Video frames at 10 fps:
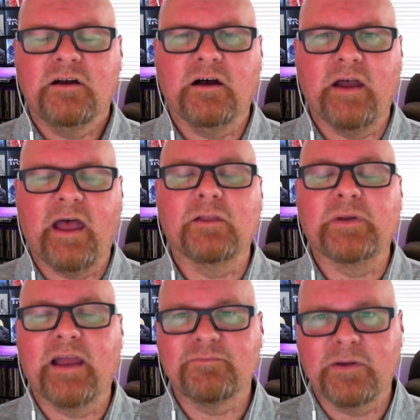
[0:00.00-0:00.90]

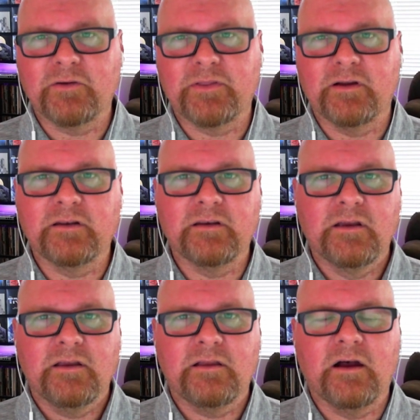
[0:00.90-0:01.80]
Halloween half marathon
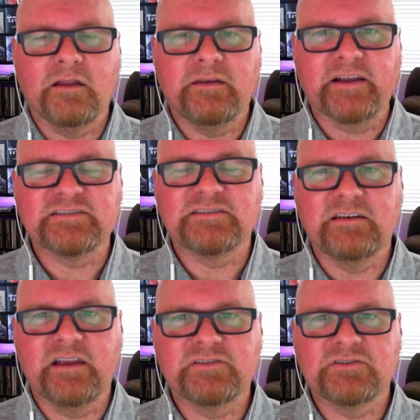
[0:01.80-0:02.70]
next
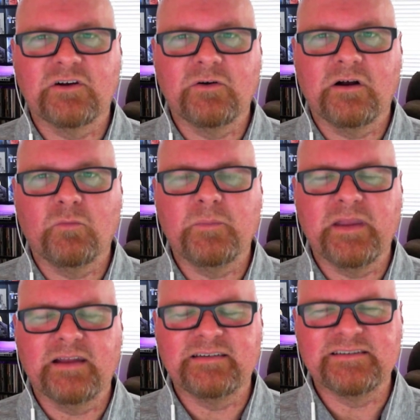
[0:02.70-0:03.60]
Sunday, so we'll
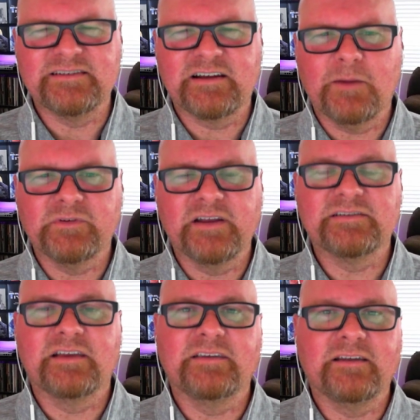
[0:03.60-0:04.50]
be at Disney a couple of
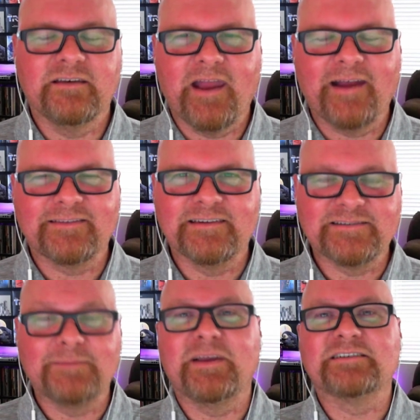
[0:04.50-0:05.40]
days. And then at the
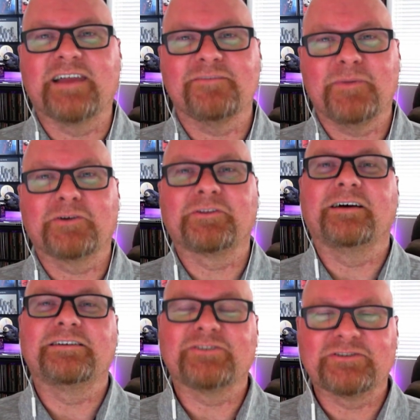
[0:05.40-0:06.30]
same day as the half
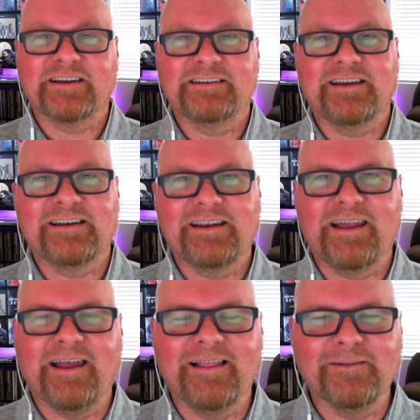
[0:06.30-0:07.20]
marathon is our second night at
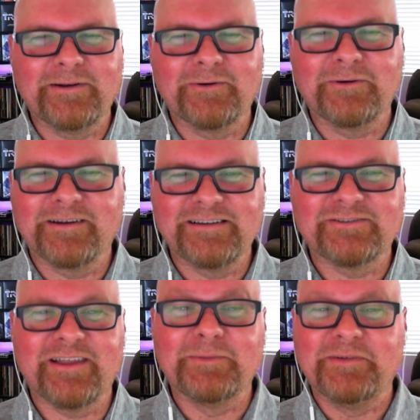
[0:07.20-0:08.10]
Halloween Horror Nights,
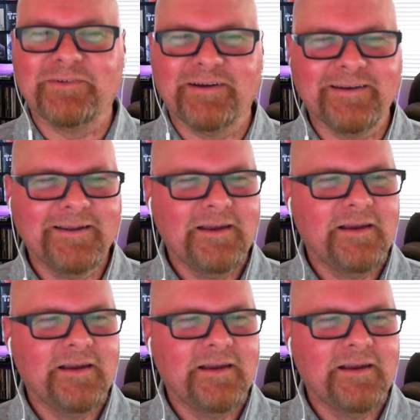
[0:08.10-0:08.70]
so that'll be fun.